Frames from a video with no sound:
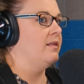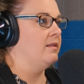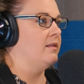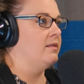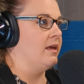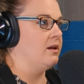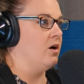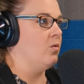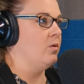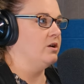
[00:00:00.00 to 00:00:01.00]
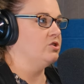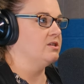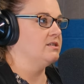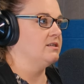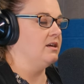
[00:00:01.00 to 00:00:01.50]
And they don't want to
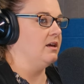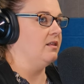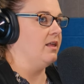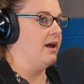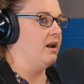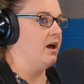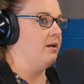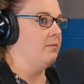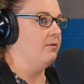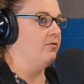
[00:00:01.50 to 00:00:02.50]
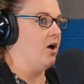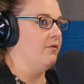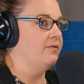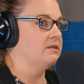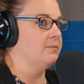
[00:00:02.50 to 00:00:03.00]
just see a line item of
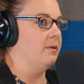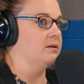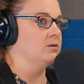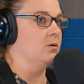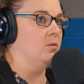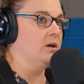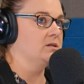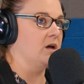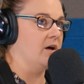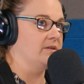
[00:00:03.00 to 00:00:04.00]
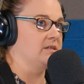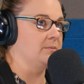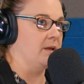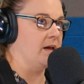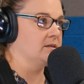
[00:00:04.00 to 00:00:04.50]
office supplies. So what is office
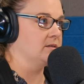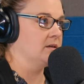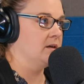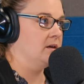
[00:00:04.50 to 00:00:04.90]
supplies?